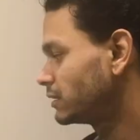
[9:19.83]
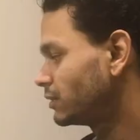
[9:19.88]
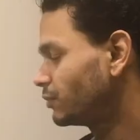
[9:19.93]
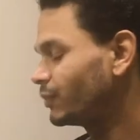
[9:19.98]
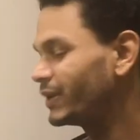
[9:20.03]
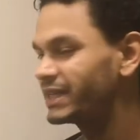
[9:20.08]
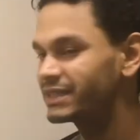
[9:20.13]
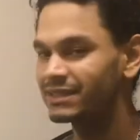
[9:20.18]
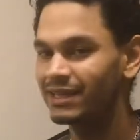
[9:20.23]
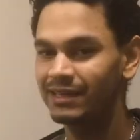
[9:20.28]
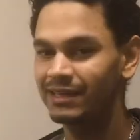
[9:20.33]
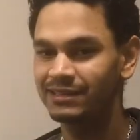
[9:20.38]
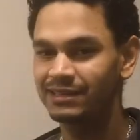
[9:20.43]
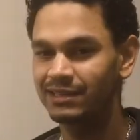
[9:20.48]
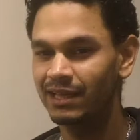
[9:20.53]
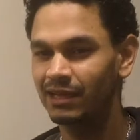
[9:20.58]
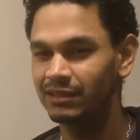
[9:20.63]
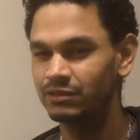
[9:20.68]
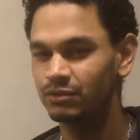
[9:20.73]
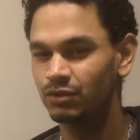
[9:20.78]
The weight,
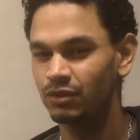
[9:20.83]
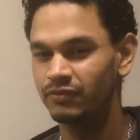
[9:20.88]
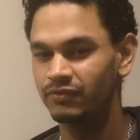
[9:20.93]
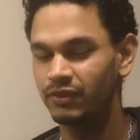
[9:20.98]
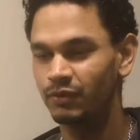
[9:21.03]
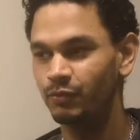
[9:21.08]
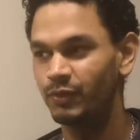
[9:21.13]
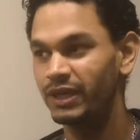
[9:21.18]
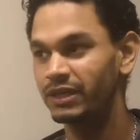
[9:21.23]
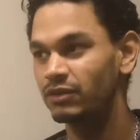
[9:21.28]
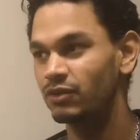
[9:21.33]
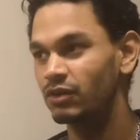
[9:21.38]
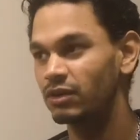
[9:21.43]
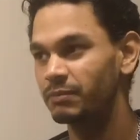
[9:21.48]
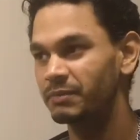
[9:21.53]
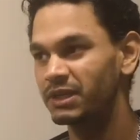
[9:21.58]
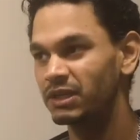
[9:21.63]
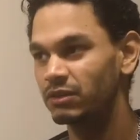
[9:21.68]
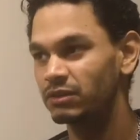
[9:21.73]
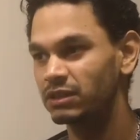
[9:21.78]
the weight got
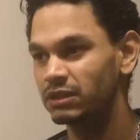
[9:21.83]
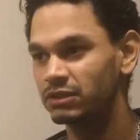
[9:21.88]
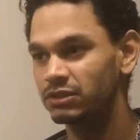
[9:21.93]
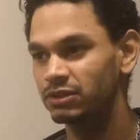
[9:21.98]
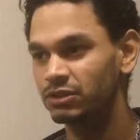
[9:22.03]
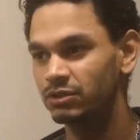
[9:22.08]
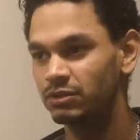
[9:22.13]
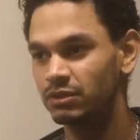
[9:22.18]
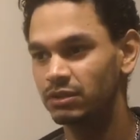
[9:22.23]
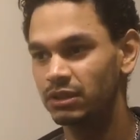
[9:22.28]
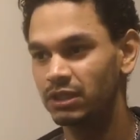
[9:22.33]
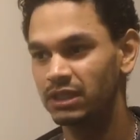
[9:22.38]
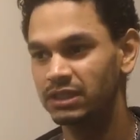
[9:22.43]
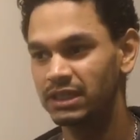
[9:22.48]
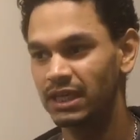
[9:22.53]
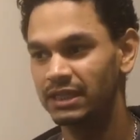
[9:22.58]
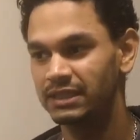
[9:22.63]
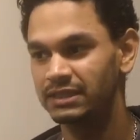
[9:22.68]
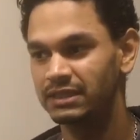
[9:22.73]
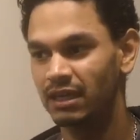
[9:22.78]
a bit out of control
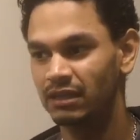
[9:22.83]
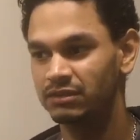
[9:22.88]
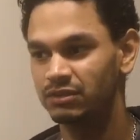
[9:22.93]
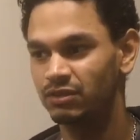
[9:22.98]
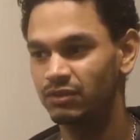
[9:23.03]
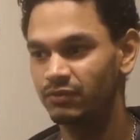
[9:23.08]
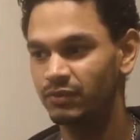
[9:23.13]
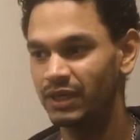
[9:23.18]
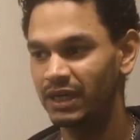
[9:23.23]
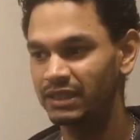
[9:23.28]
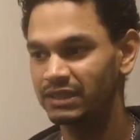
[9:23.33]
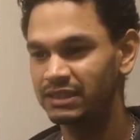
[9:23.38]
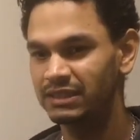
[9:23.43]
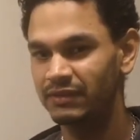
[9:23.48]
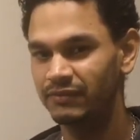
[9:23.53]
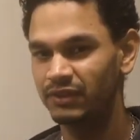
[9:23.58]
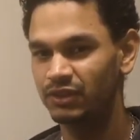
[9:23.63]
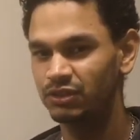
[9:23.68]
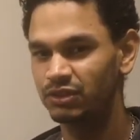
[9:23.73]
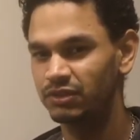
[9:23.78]
because I started off with like
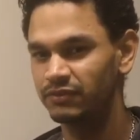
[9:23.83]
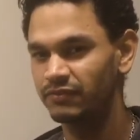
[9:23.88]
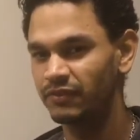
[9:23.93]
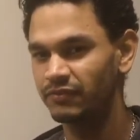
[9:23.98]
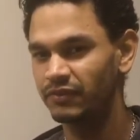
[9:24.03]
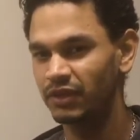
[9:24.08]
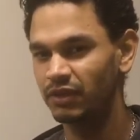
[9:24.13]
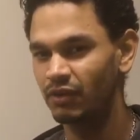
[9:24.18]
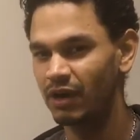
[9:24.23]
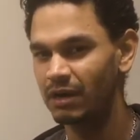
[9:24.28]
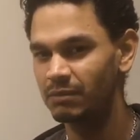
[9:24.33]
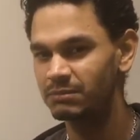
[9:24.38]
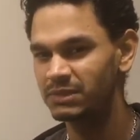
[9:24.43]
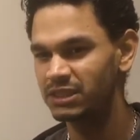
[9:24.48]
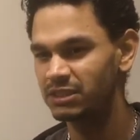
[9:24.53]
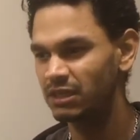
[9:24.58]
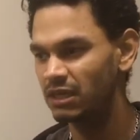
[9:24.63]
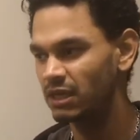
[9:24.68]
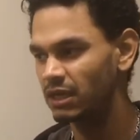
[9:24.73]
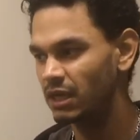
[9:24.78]
750
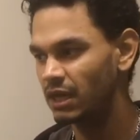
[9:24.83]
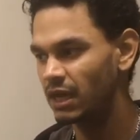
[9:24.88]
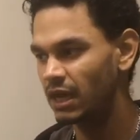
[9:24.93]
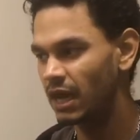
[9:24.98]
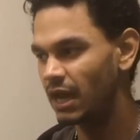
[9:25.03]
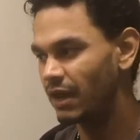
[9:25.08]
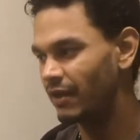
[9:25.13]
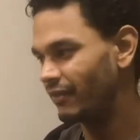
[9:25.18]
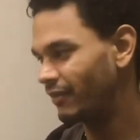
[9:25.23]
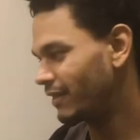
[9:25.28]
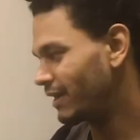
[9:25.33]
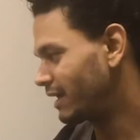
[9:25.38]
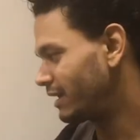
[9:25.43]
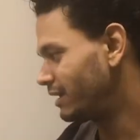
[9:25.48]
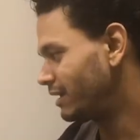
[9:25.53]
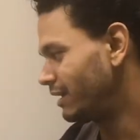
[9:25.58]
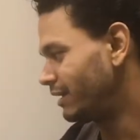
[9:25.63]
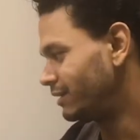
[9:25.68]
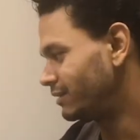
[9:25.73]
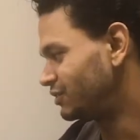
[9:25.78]
grams and
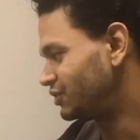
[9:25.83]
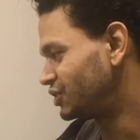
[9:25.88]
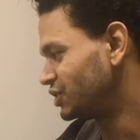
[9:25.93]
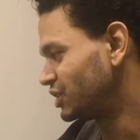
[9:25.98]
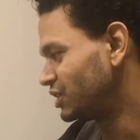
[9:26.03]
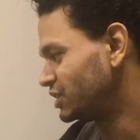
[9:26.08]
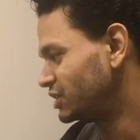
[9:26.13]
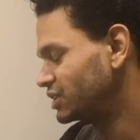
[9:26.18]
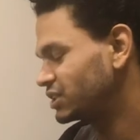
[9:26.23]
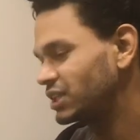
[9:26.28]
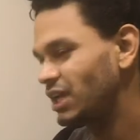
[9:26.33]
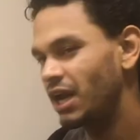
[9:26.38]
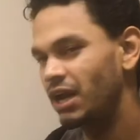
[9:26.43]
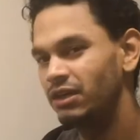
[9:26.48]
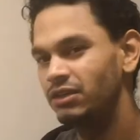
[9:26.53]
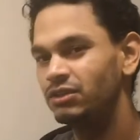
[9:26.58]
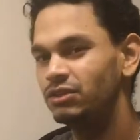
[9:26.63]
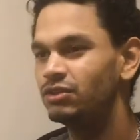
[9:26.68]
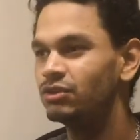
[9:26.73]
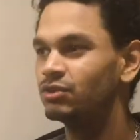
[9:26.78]
then it just,
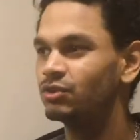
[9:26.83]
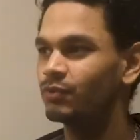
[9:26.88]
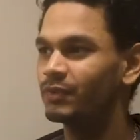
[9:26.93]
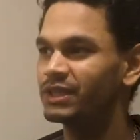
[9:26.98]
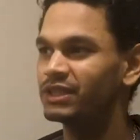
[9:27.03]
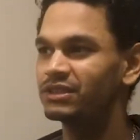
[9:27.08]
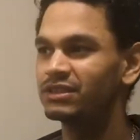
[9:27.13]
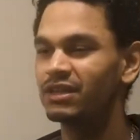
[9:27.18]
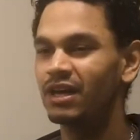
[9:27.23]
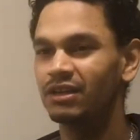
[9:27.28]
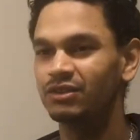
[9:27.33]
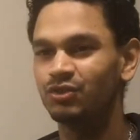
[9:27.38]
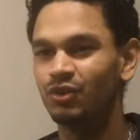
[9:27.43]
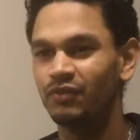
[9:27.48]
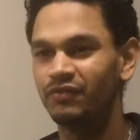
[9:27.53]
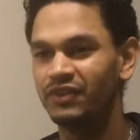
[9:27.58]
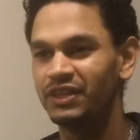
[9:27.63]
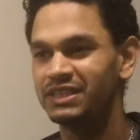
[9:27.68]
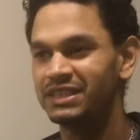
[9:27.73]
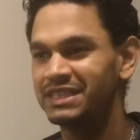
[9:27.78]
you know, when you start
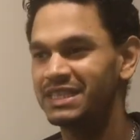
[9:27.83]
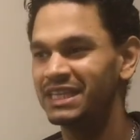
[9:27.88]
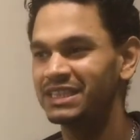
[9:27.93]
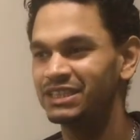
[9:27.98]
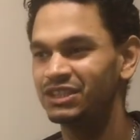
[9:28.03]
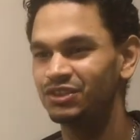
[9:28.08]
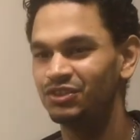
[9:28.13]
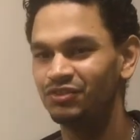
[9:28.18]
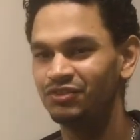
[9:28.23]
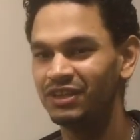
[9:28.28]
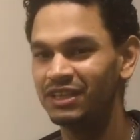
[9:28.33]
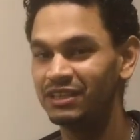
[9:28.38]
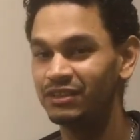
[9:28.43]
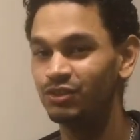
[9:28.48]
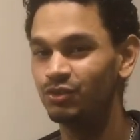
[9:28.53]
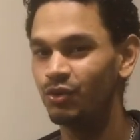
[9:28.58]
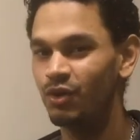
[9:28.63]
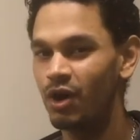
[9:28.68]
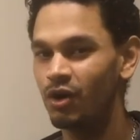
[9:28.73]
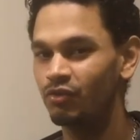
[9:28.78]
off these things, you don't really
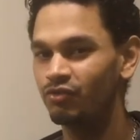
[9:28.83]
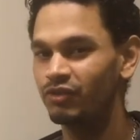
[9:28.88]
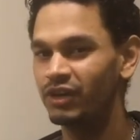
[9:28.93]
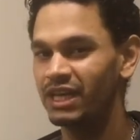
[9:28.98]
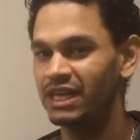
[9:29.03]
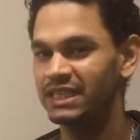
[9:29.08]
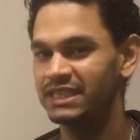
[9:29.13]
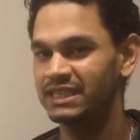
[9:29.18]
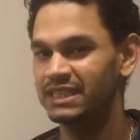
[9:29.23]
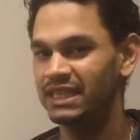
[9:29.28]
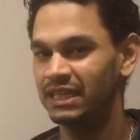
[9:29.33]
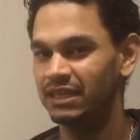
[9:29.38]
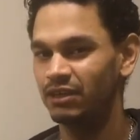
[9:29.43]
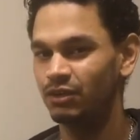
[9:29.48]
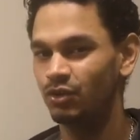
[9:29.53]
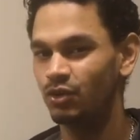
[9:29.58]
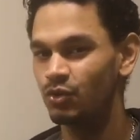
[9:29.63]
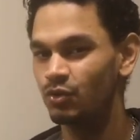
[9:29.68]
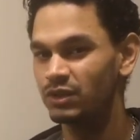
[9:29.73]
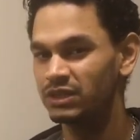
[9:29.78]
know how realistic
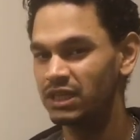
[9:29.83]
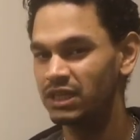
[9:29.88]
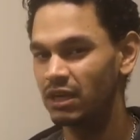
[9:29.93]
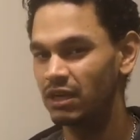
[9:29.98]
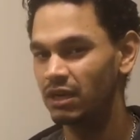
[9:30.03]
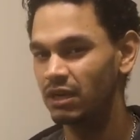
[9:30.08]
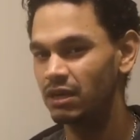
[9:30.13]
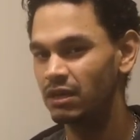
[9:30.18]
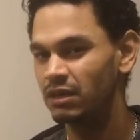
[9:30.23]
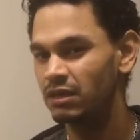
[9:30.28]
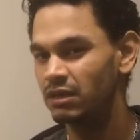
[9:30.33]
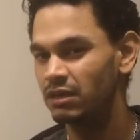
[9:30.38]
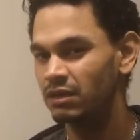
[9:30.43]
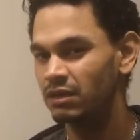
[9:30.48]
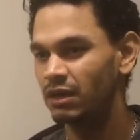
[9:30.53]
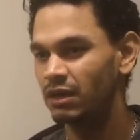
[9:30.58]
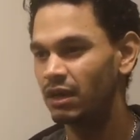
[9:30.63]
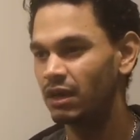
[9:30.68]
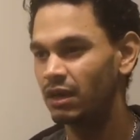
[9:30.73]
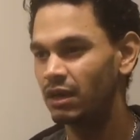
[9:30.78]
your goals are
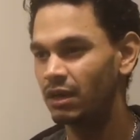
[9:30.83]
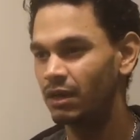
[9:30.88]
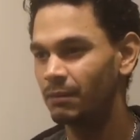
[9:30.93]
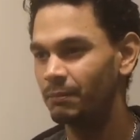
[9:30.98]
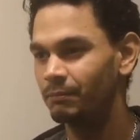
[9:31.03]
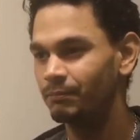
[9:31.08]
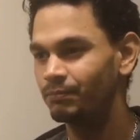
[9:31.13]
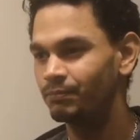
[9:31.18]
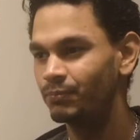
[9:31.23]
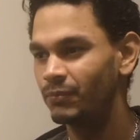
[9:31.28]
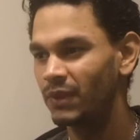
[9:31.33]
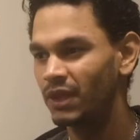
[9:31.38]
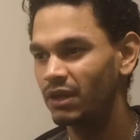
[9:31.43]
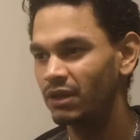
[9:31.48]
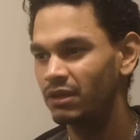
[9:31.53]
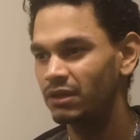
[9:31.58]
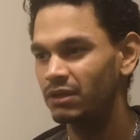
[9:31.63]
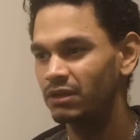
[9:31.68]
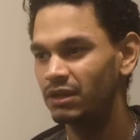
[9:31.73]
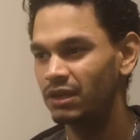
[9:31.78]

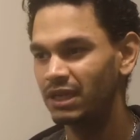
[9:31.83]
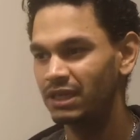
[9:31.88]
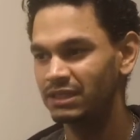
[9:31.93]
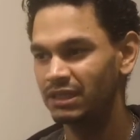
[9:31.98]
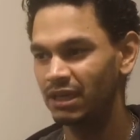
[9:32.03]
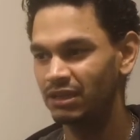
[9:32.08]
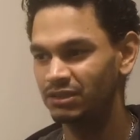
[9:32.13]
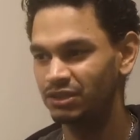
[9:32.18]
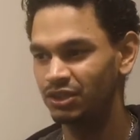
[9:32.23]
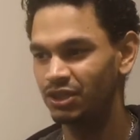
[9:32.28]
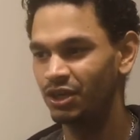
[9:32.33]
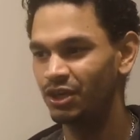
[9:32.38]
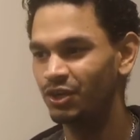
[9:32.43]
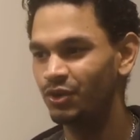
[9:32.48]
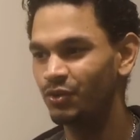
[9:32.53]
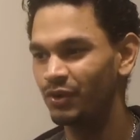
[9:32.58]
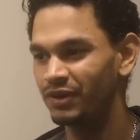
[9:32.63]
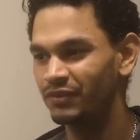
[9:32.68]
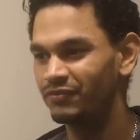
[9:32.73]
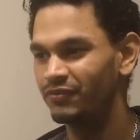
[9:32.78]
as you're
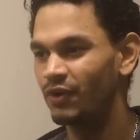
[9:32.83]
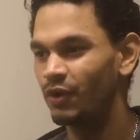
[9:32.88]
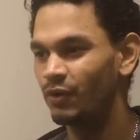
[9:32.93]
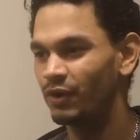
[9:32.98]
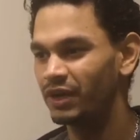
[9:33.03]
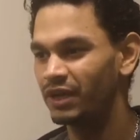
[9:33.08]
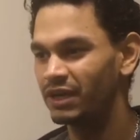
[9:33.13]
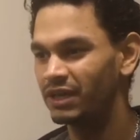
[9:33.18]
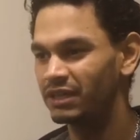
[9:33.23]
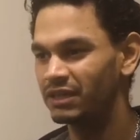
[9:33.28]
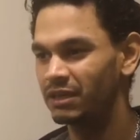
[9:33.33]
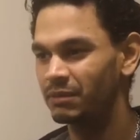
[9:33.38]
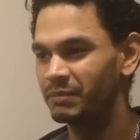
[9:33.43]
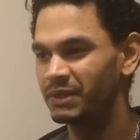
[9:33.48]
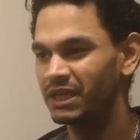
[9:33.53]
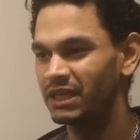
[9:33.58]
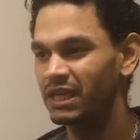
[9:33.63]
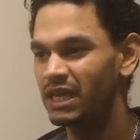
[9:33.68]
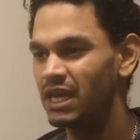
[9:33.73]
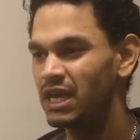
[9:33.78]
going forward a little
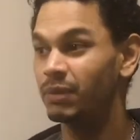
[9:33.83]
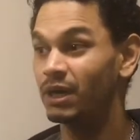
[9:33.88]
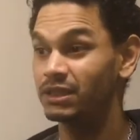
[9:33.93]
bit.